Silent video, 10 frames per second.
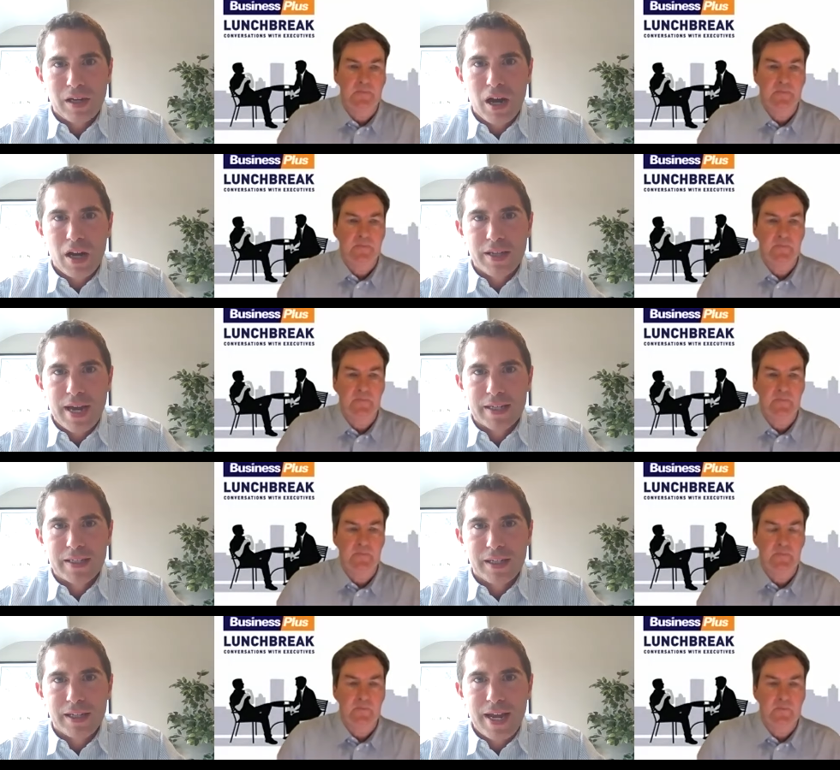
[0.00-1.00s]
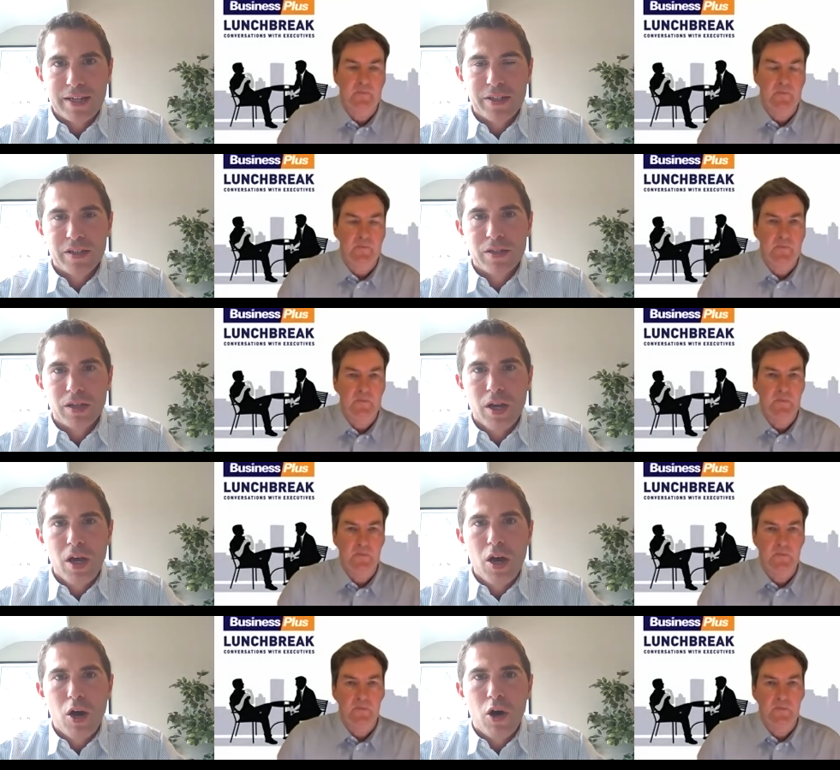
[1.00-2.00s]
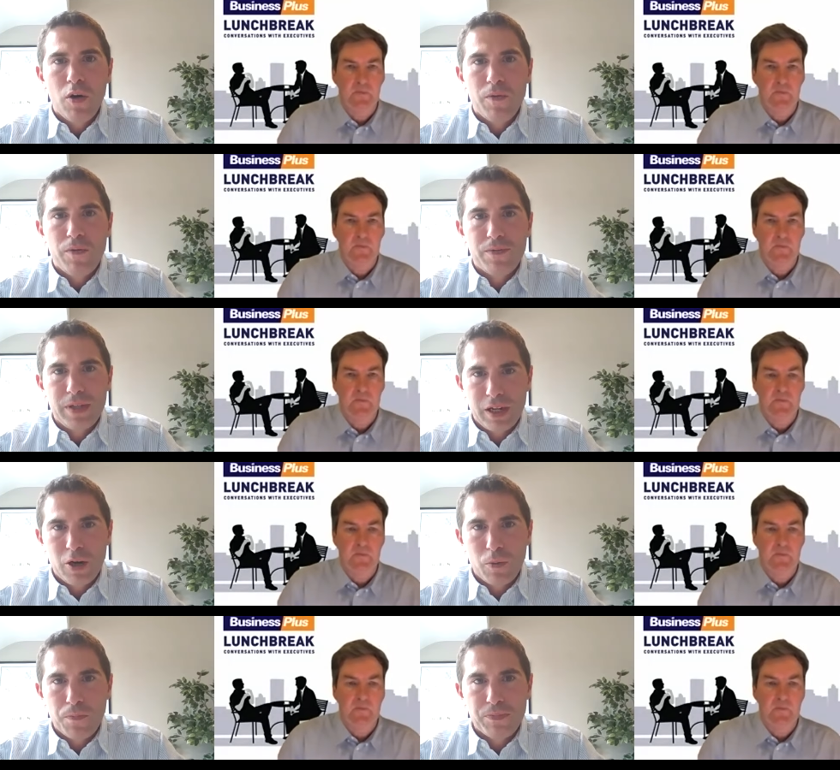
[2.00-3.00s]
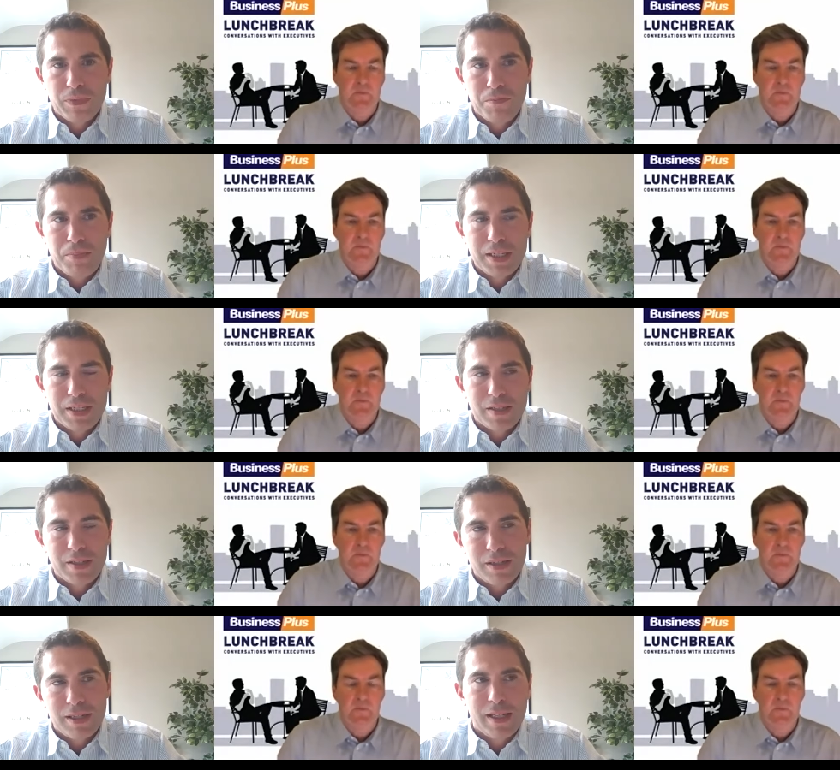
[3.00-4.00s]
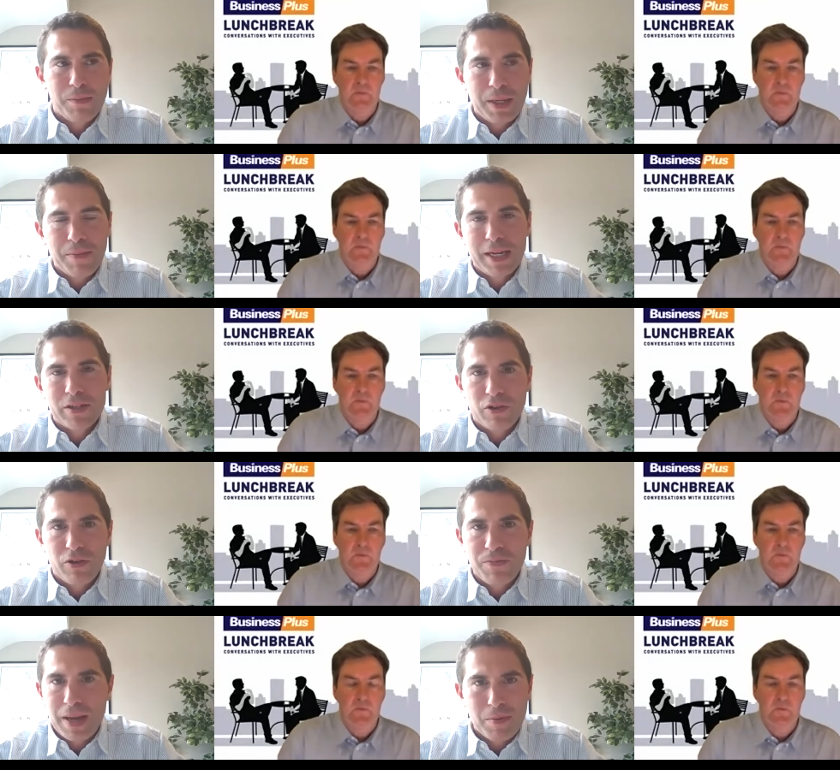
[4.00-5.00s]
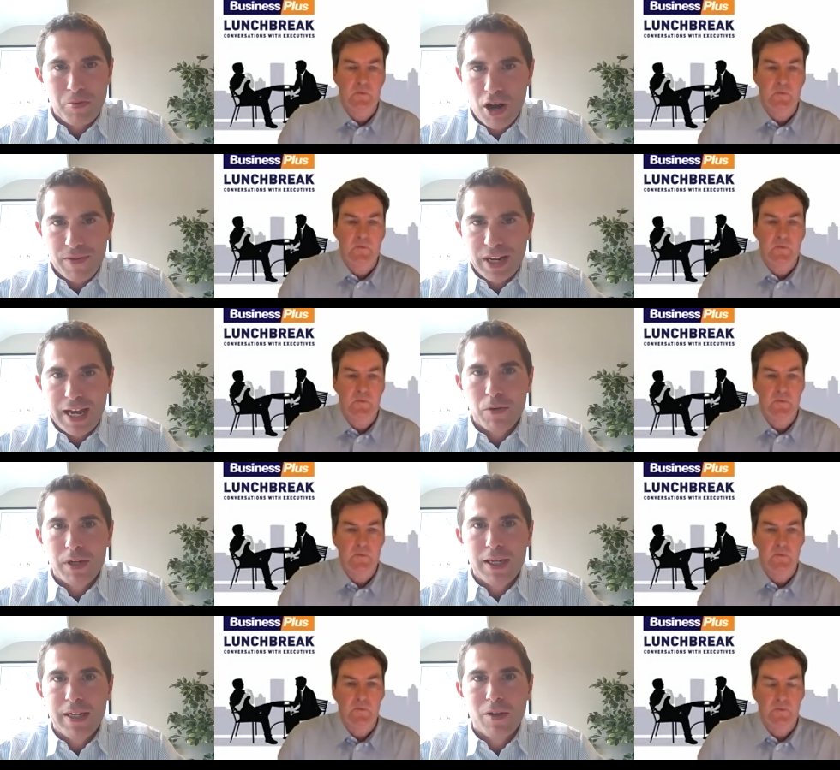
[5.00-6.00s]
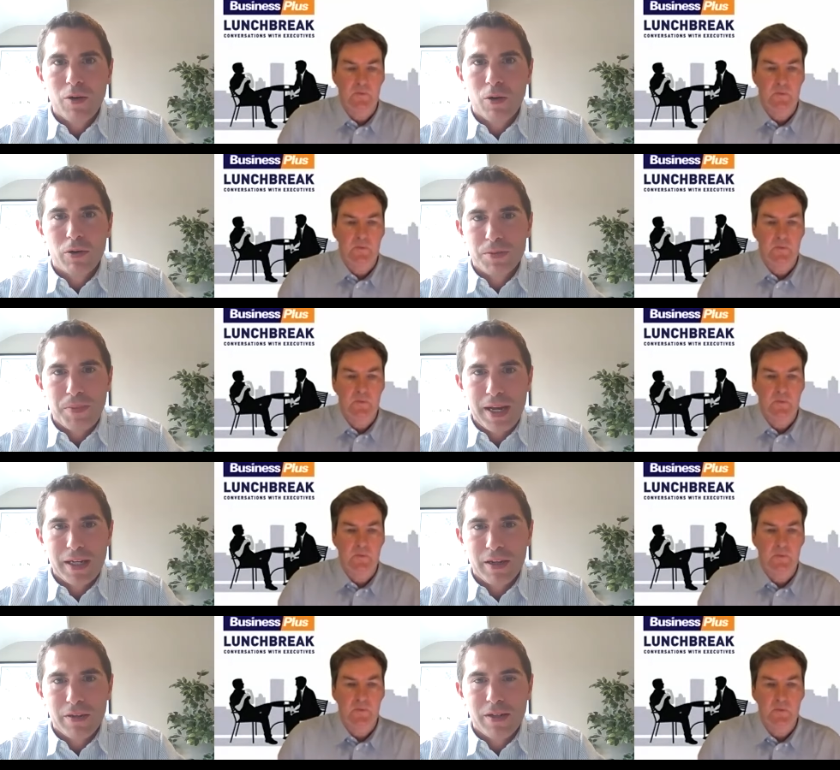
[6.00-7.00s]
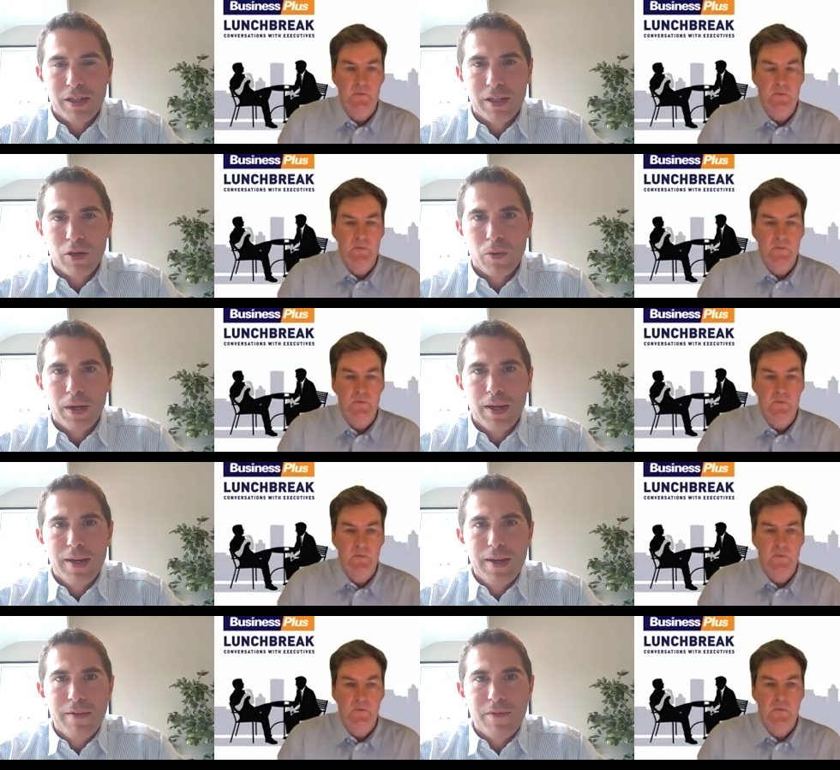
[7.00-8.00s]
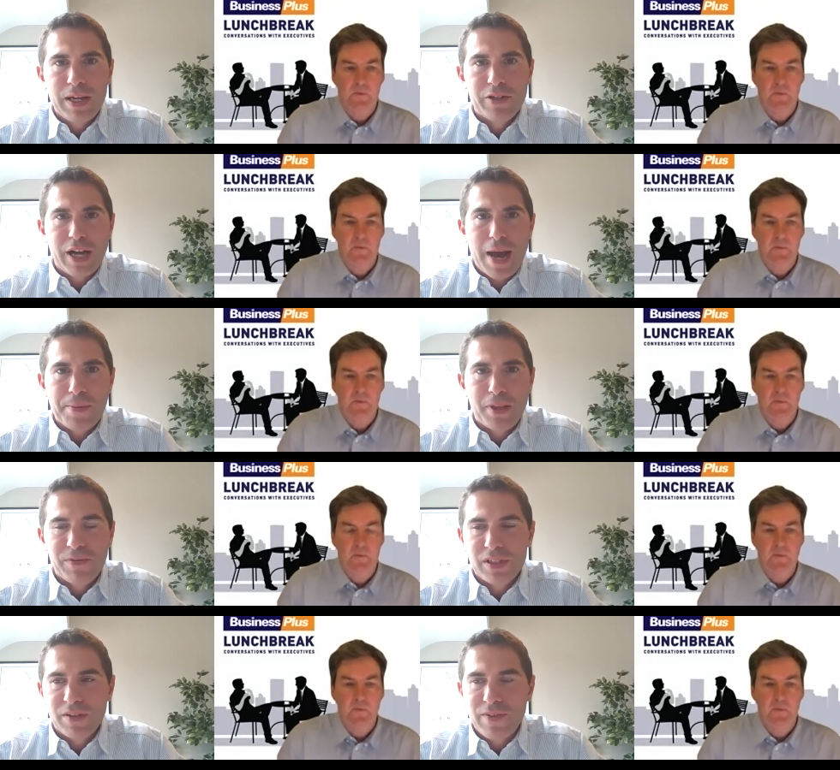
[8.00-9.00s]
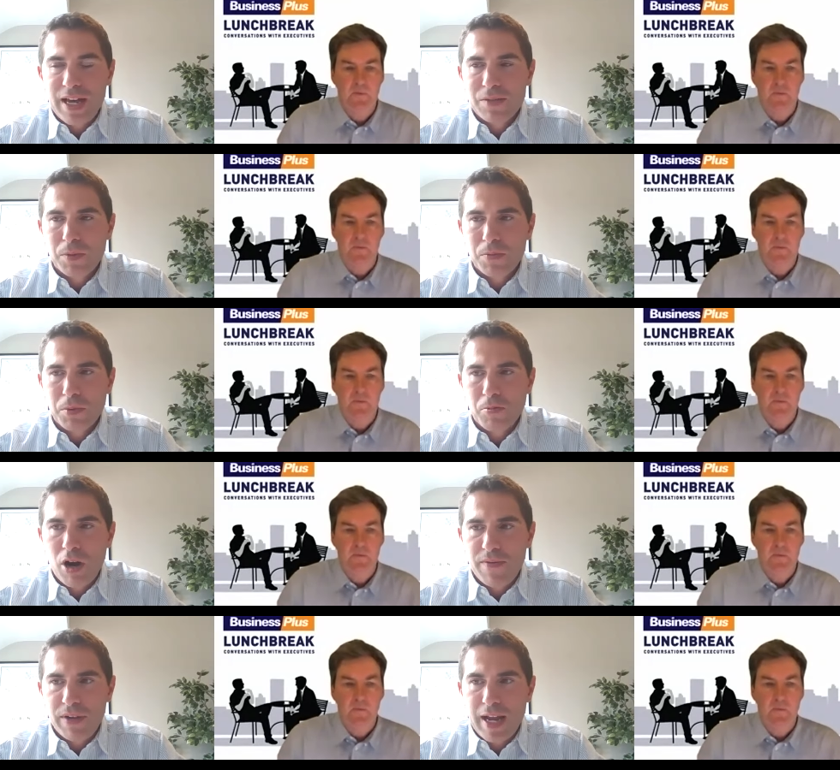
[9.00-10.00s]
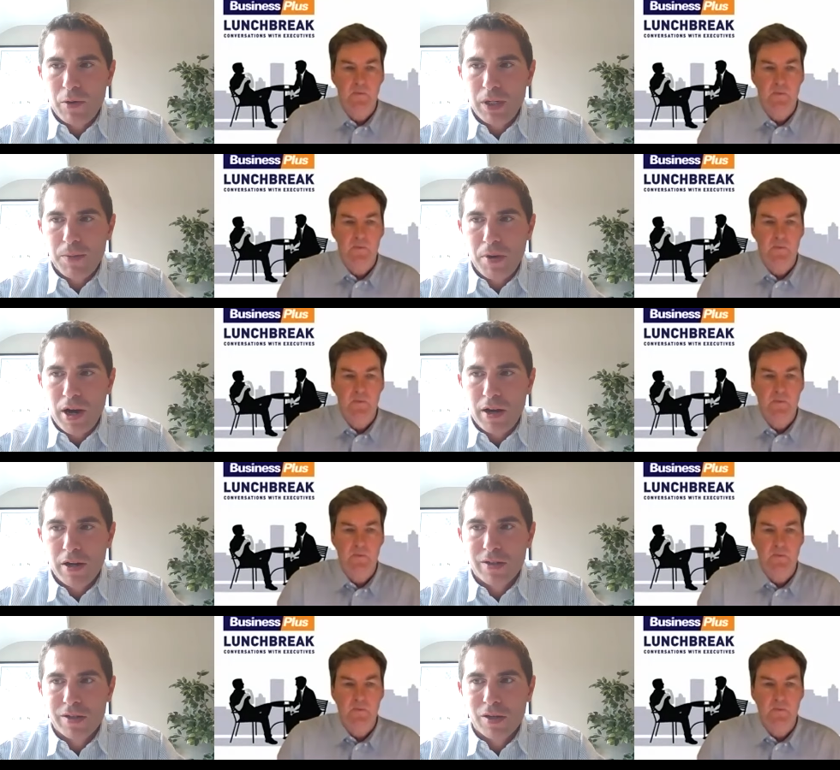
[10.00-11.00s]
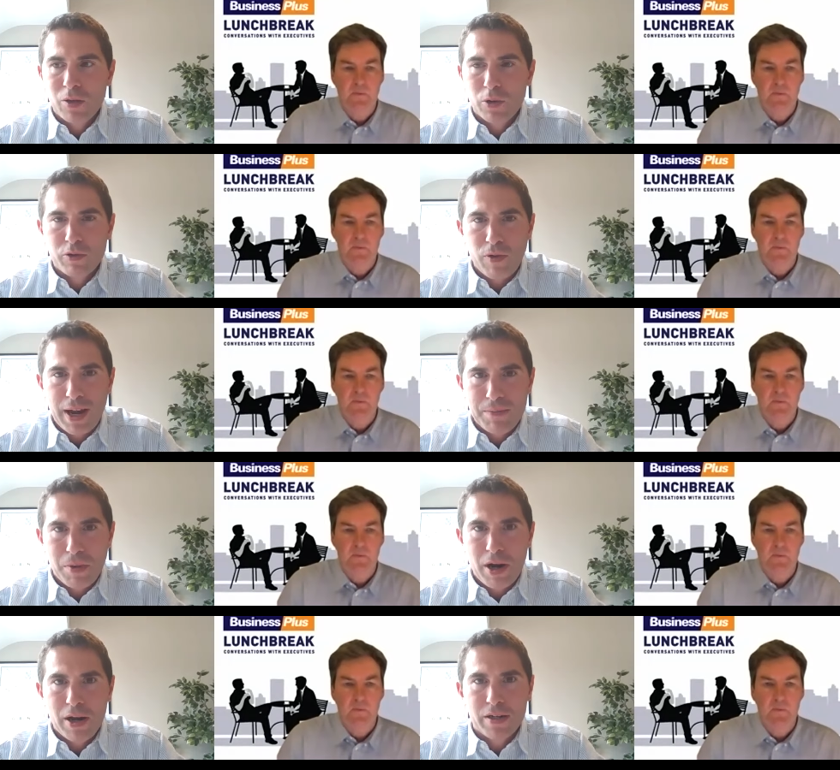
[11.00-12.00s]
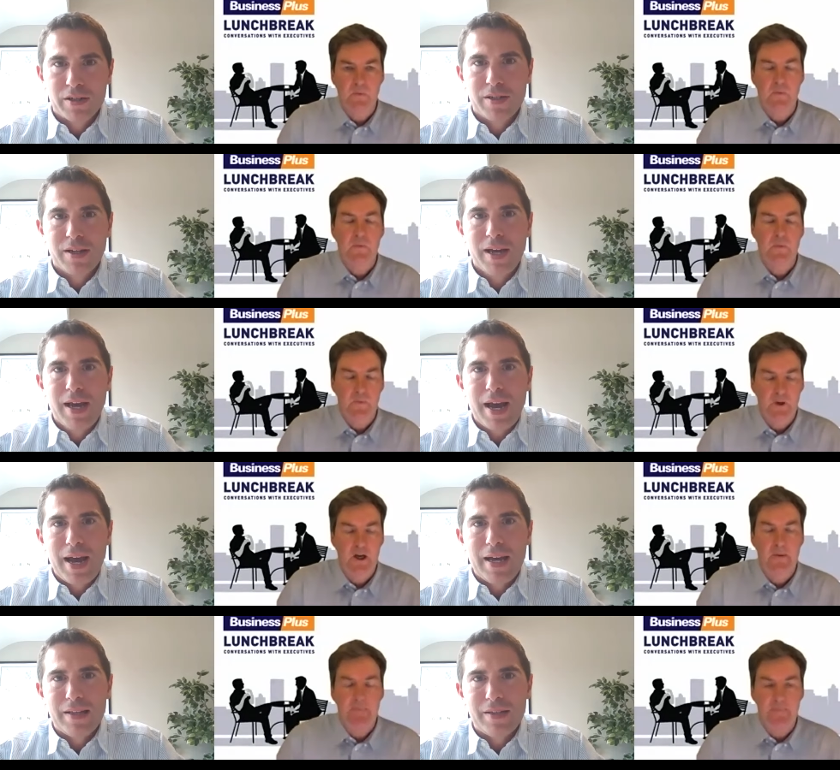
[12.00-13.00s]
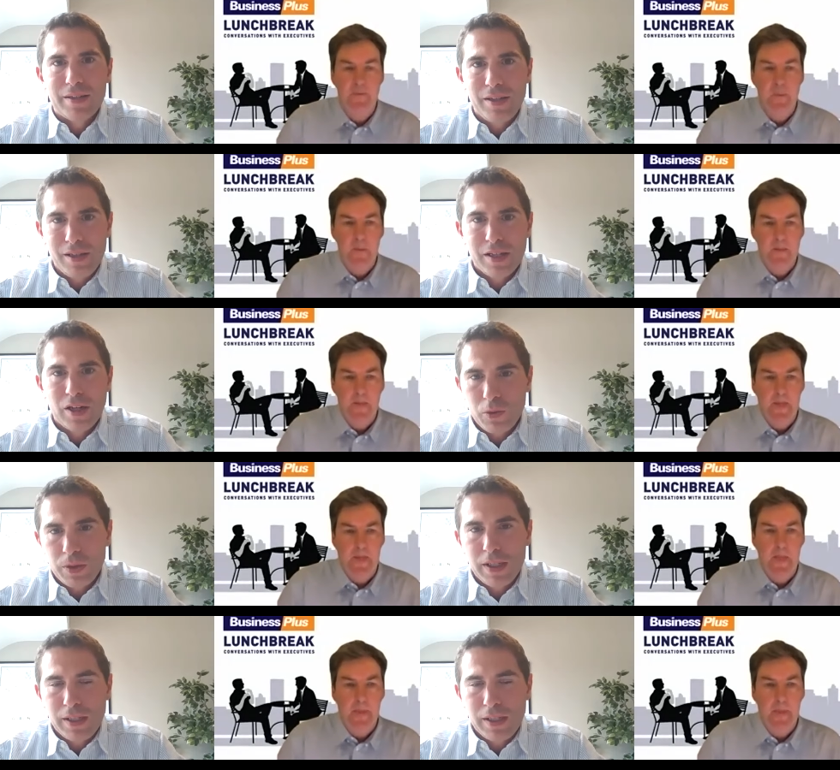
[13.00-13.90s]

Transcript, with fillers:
Speaker 1: contacts and connections of you know business it'll be a mixture of maybe private equity or depending on you know venture capital if it's an investment but private equity buyers or trade buyers yeah. and you know